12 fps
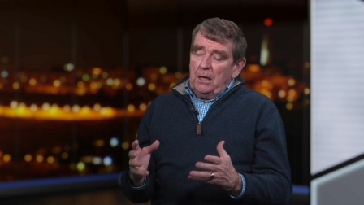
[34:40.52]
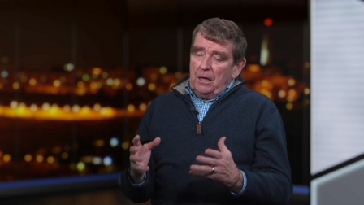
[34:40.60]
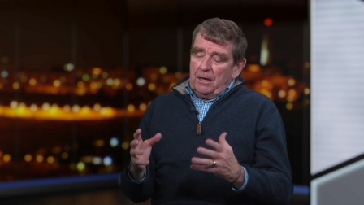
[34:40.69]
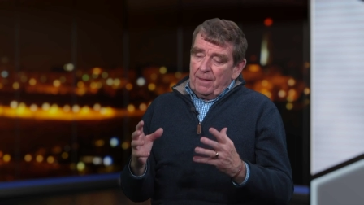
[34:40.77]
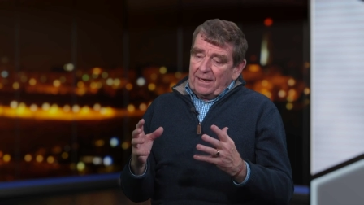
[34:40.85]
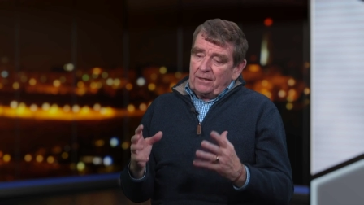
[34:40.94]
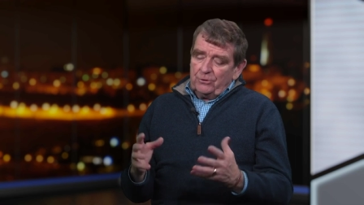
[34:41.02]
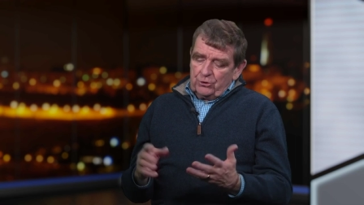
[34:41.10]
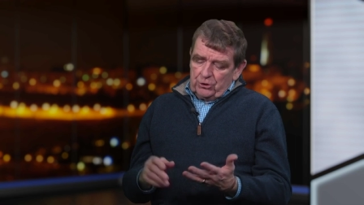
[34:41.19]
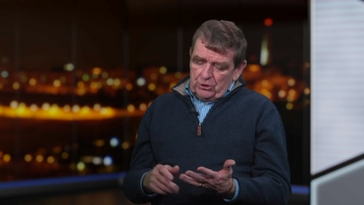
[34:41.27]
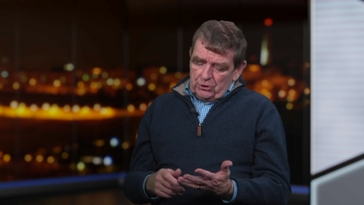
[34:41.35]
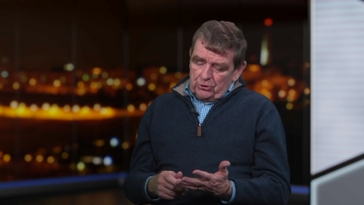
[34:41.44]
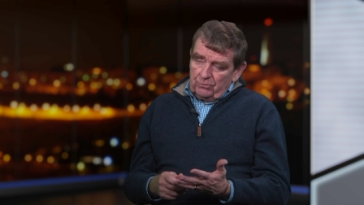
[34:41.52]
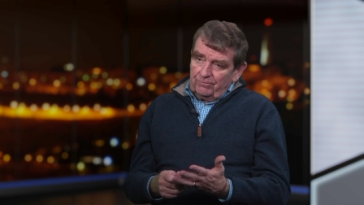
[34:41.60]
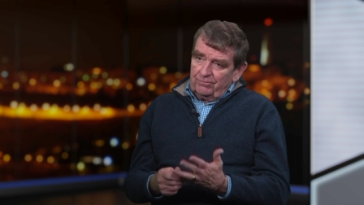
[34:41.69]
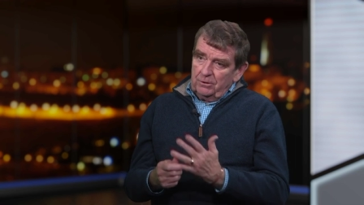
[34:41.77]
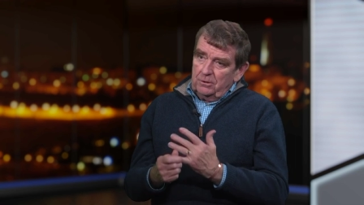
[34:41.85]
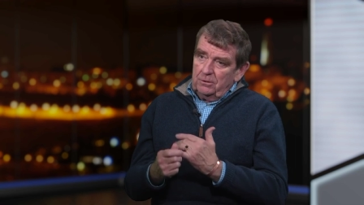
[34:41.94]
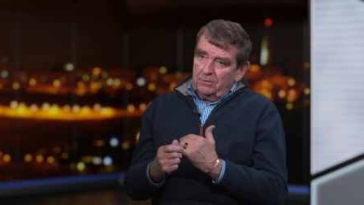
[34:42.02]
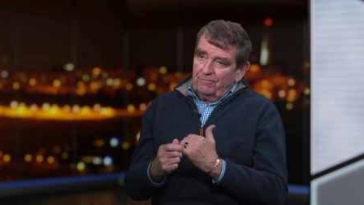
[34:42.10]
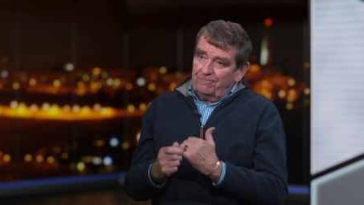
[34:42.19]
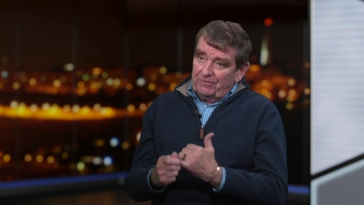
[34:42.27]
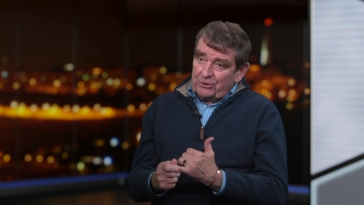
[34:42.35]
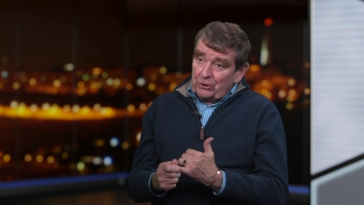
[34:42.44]
And that consists of the
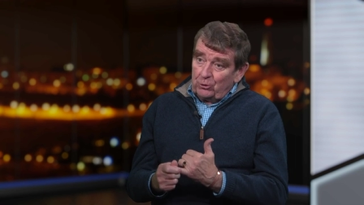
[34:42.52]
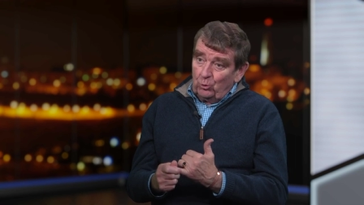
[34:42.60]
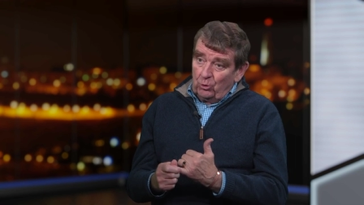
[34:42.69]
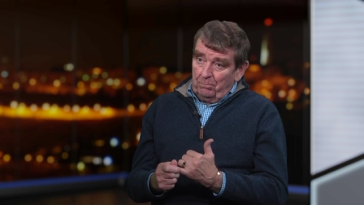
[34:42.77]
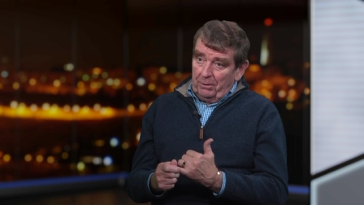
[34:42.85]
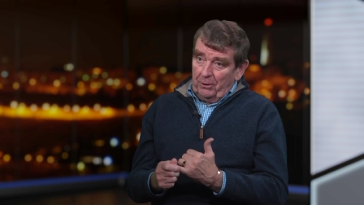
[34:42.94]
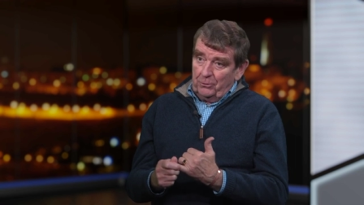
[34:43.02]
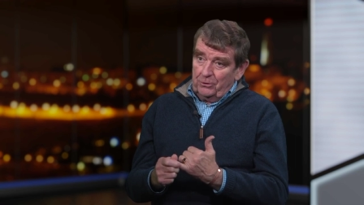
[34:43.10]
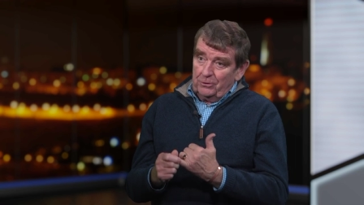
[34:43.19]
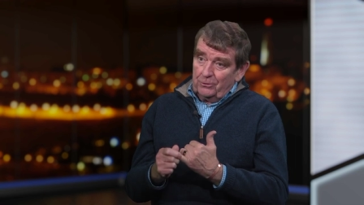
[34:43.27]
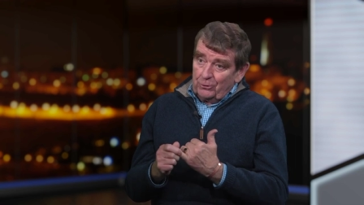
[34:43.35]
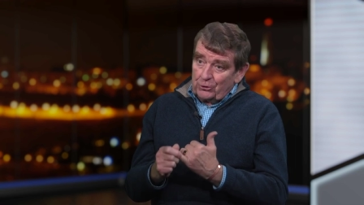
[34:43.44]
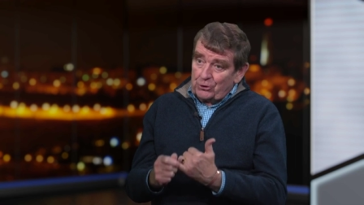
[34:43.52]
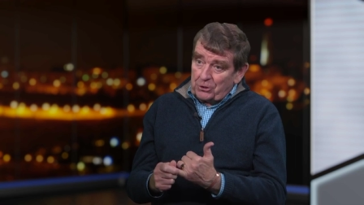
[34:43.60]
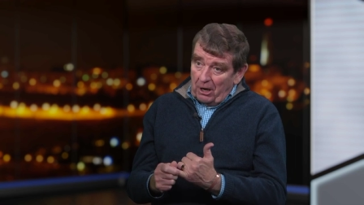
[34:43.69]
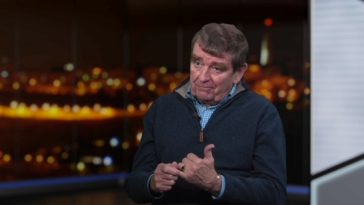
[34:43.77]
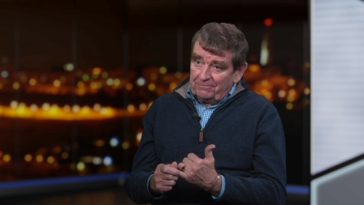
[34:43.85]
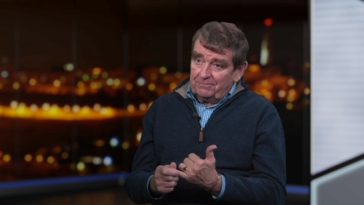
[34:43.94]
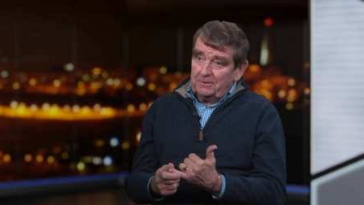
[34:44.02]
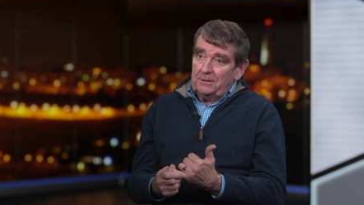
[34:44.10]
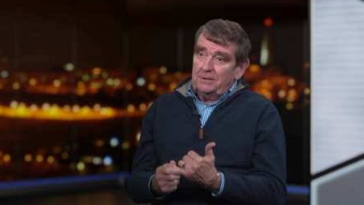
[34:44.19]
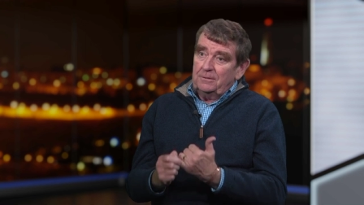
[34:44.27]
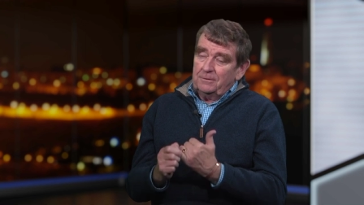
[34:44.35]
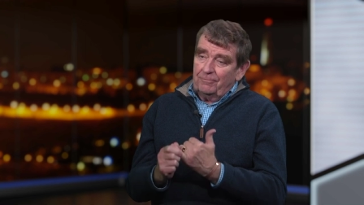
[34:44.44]
physical component, the stuff,
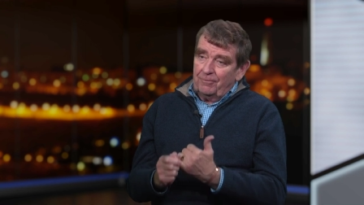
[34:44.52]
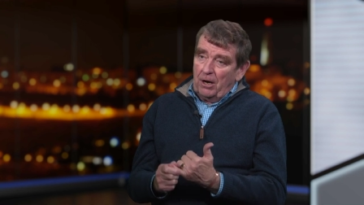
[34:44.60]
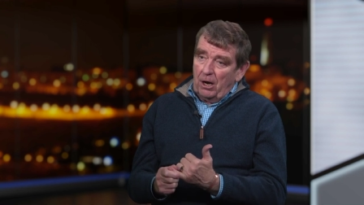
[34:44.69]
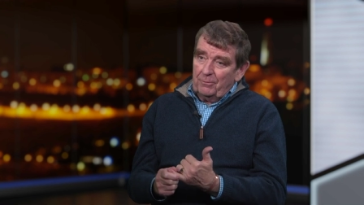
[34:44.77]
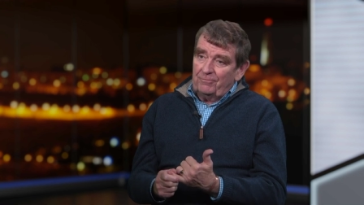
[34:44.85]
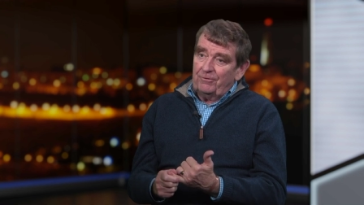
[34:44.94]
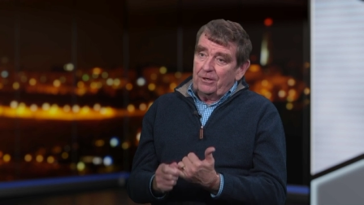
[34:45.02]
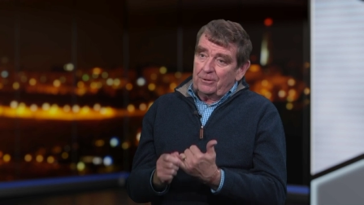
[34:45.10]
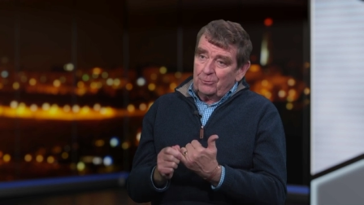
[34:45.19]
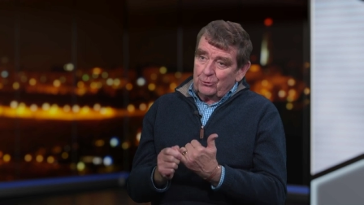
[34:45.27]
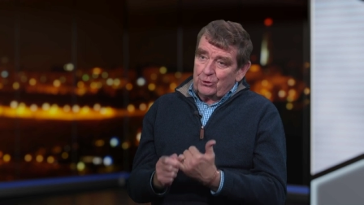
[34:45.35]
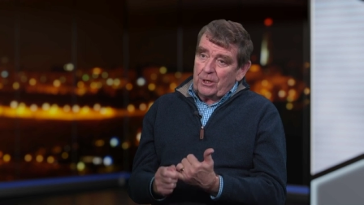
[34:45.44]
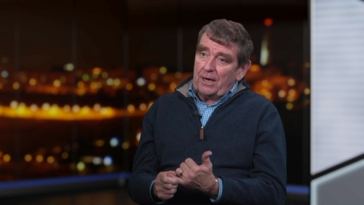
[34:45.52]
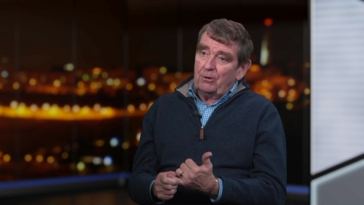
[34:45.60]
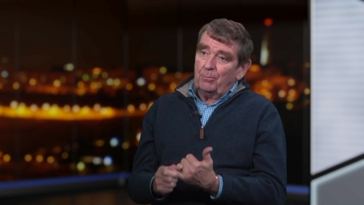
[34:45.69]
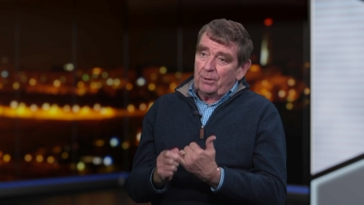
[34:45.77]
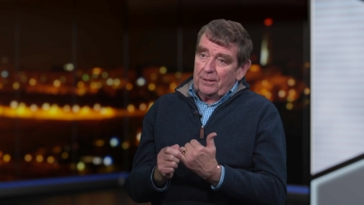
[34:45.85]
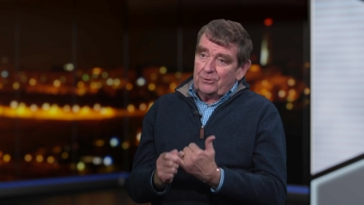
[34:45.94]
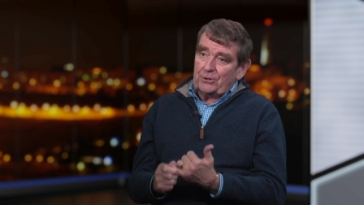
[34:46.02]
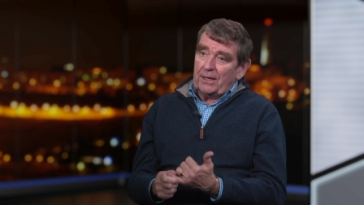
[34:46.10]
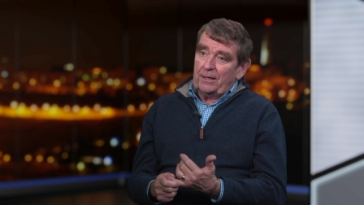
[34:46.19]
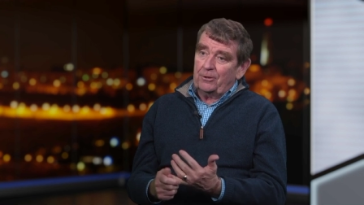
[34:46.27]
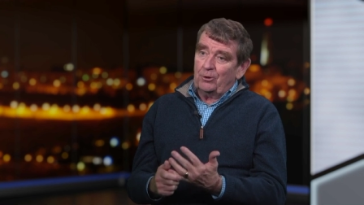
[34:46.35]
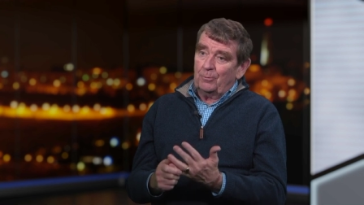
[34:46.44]
the armoured vehicles, the aeroplanes, the
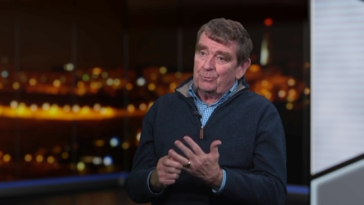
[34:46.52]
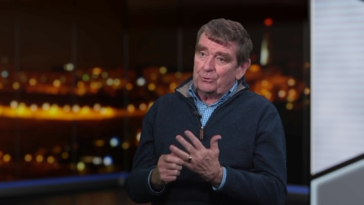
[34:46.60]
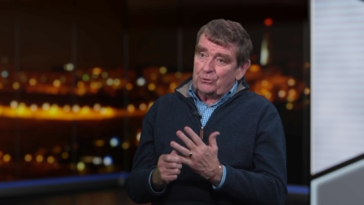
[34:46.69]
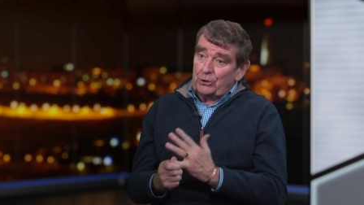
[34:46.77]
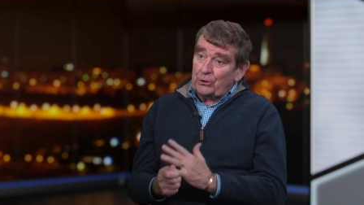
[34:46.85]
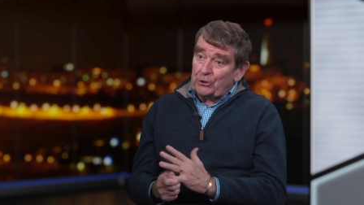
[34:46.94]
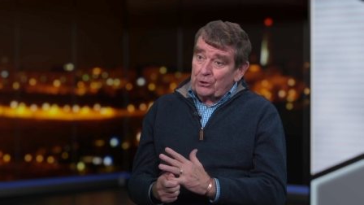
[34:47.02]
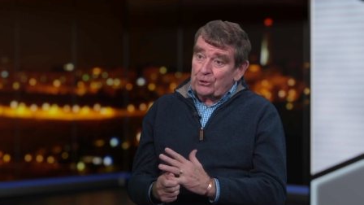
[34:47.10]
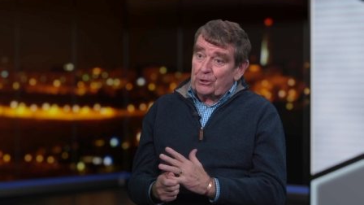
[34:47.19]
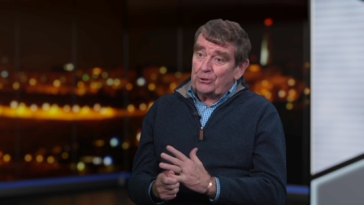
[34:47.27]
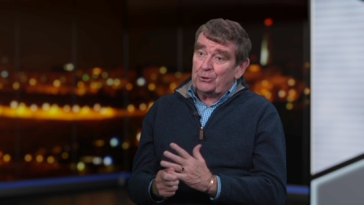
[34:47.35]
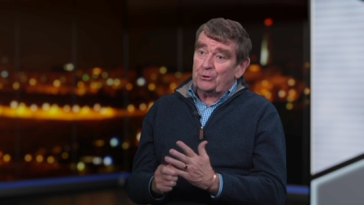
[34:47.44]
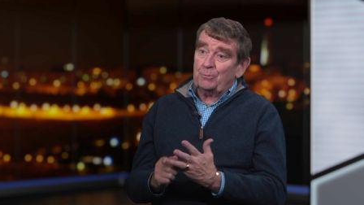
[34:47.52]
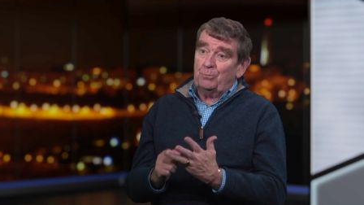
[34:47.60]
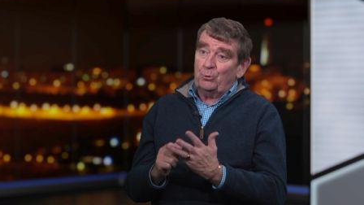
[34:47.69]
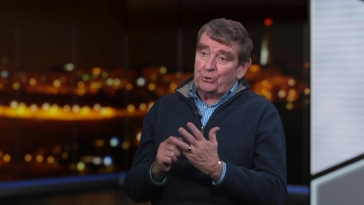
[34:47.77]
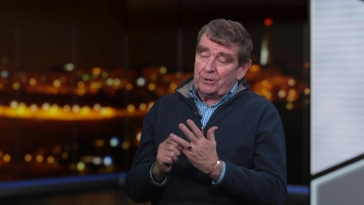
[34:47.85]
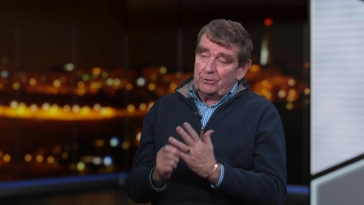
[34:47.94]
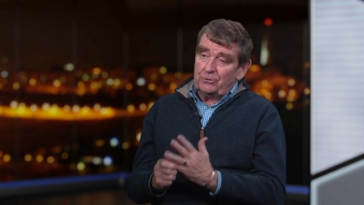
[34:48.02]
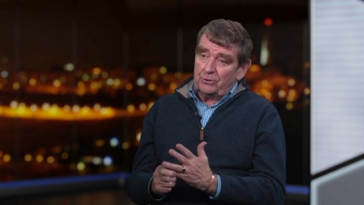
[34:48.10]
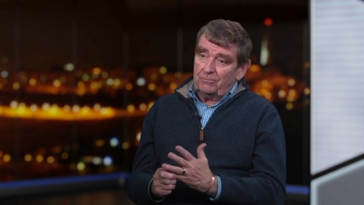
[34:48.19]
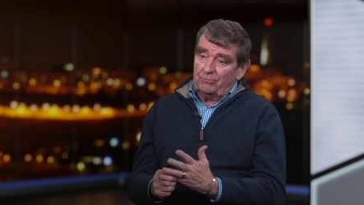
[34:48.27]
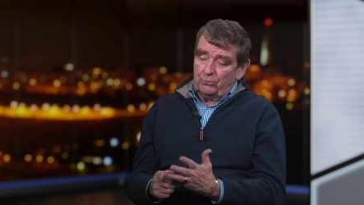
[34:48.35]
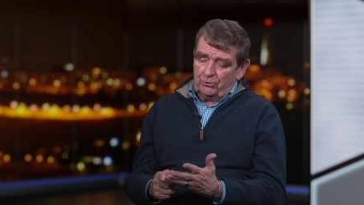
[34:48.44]
helicopters, the logistics to support it and
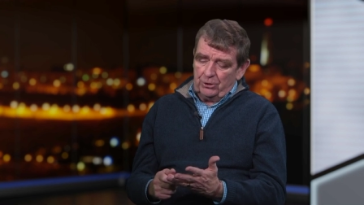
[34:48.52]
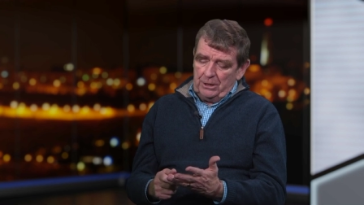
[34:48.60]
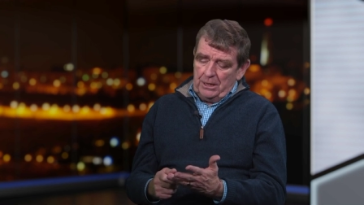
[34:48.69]
so forth.